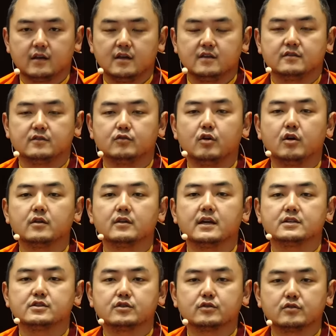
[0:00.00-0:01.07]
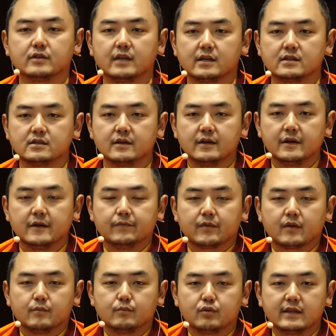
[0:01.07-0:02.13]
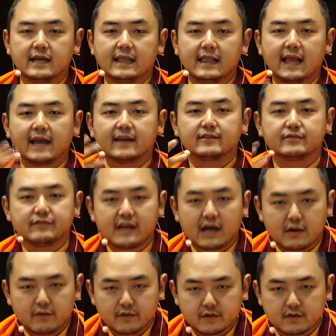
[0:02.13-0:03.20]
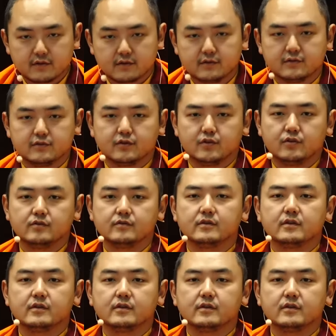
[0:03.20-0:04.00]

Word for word: It is not that you know that Buddha likes flower. You know?